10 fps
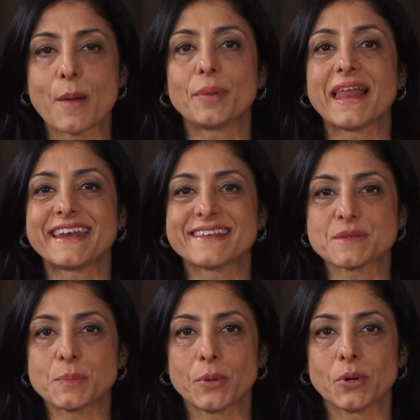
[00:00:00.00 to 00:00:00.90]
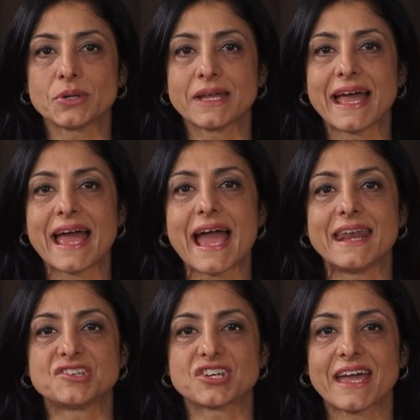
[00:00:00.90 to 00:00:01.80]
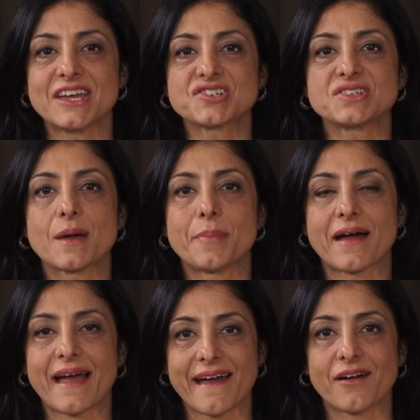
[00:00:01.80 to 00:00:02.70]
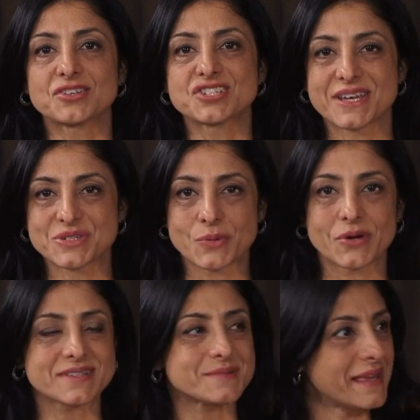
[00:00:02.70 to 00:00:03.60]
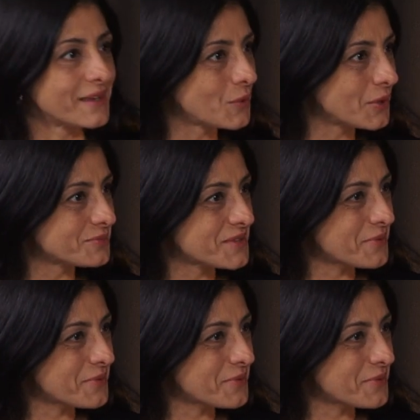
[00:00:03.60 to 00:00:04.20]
planning support and education about how change works. Megan, welcome to the